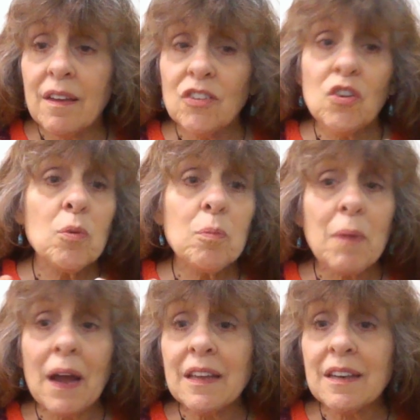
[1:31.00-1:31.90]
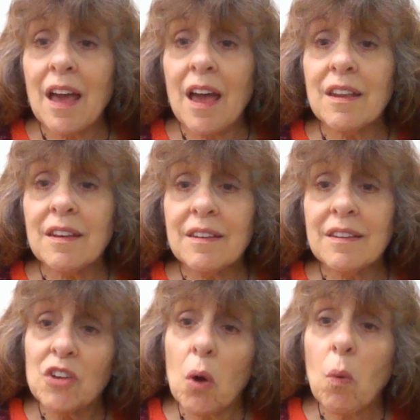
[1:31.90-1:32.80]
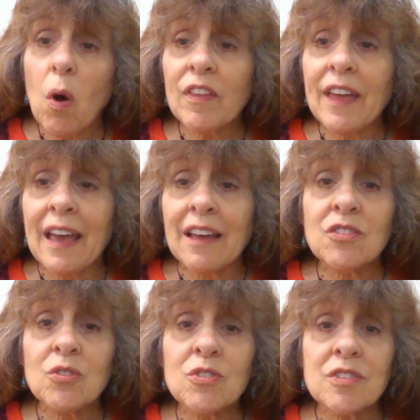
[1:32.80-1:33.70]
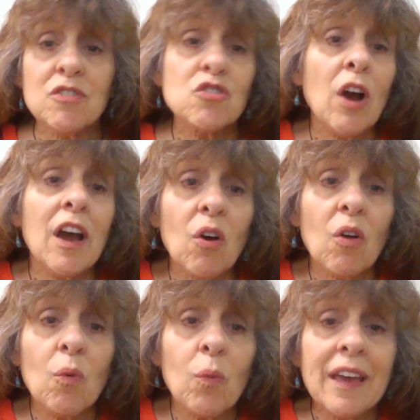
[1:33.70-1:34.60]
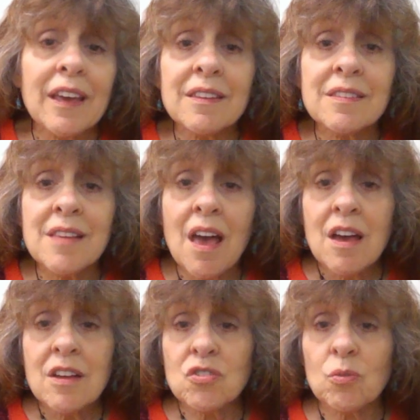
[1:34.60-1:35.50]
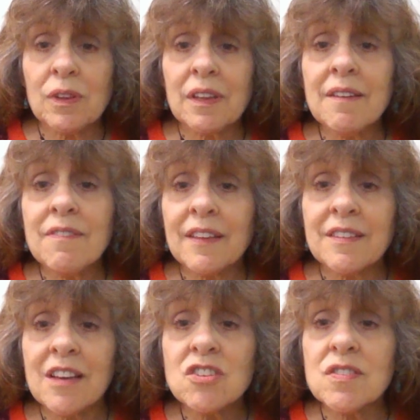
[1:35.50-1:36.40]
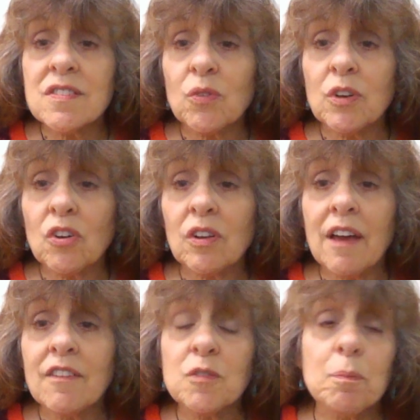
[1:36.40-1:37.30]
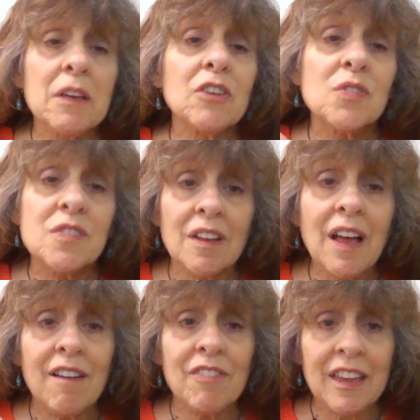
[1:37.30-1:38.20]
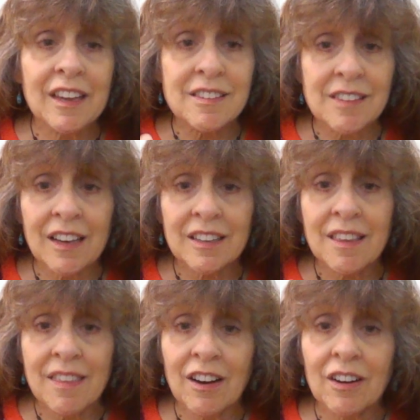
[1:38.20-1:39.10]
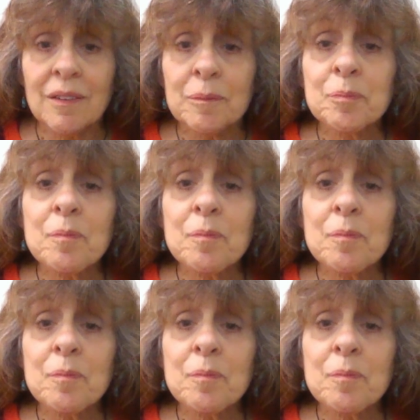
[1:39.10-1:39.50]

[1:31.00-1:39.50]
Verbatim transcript: you might know all the answers and tried all the ways to relieve the tensions that are in your lives, but you still have that anxiety there.